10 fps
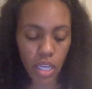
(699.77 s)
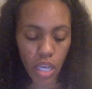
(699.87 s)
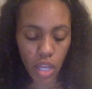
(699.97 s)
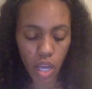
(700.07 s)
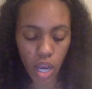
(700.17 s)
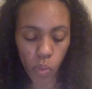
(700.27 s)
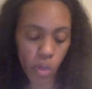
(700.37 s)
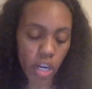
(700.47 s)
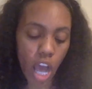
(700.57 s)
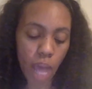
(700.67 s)

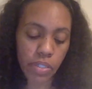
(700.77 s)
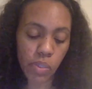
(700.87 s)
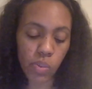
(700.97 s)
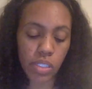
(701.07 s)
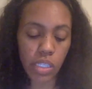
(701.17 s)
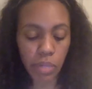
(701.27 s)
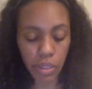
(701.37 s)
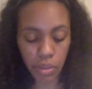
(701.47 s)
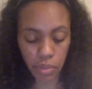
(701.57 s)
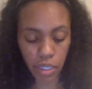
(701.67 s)
One option was number
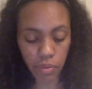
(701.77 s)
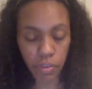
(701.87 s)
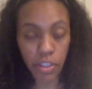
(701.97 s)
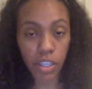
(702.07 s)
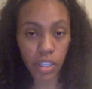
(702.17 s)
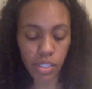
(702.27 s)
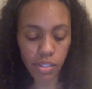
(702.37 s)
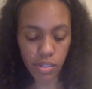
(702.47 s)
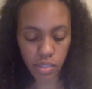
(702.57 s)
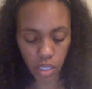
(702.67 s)
3 for the
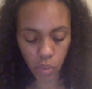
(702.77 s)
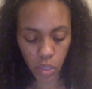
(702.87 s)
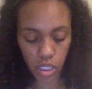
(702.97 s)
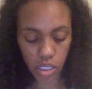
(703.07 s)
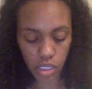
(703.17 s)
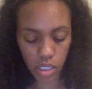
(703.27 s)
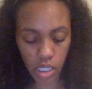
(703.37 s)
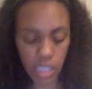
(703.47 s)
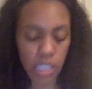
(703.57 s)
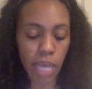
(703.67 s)
goods. It was
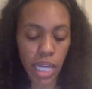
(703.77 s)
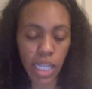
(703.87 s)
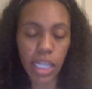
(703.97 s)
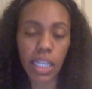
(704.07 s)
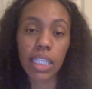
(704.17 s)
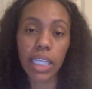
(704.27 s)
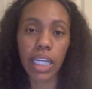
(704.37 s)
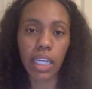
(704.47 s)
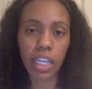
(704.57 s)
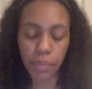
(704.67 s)
cosmetic and
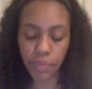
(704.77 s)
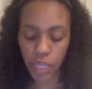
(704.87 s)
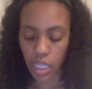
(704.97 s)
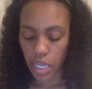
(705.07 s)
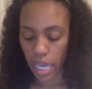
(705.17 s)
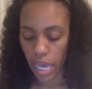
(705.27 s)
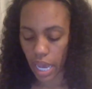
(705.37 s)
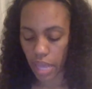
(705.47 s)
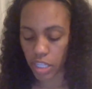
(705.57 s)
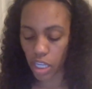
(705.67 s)
cleaning.
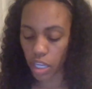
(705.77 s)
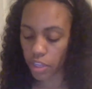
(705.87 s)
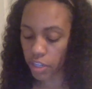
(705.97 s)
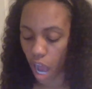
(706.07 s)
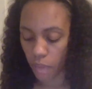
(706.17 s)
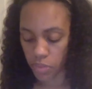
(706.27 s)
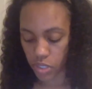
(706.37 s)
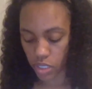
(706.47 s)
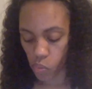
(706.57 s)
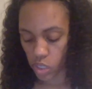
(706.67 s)
And the other
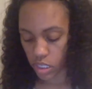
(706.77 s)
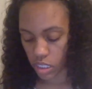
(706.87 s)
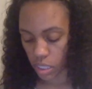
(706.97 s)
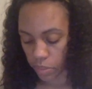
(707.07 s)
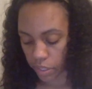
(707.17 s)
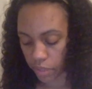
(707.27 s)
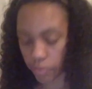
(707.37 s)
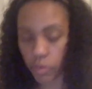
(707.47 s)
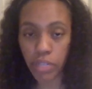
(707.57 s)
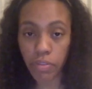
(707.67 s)
option was number
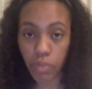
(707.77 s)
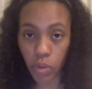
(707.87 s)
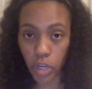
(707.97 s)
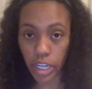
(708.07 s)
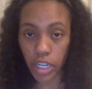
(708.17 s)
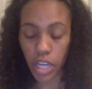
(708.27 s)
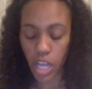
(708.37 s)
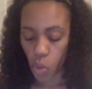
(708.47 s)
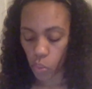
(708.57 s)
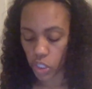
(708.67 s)
44,
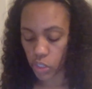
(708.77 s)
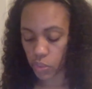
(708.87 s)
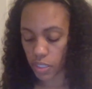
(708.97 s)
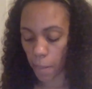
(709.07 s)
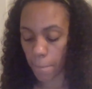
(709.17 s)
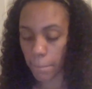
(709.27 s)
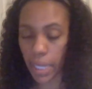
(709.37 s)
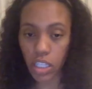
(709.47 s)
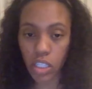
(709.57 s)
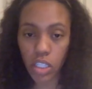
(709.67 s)
which was
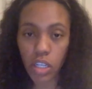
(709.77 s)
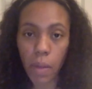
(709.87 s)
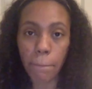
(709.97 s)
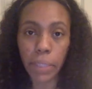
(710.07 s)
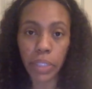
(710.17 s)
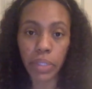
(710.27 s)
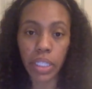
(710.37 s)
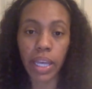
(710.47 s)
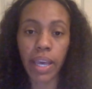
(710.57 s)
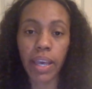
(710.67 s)
medical,
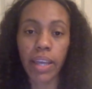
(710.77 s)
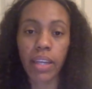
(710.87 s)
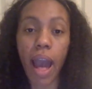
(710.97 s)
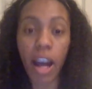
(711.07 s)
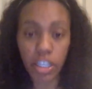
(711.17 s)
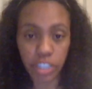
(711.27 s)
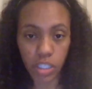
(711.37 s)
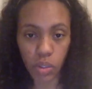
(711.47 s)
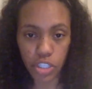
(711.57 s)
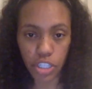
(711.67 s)
beauty, and
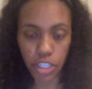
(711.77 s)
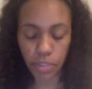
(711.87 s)
agriculture.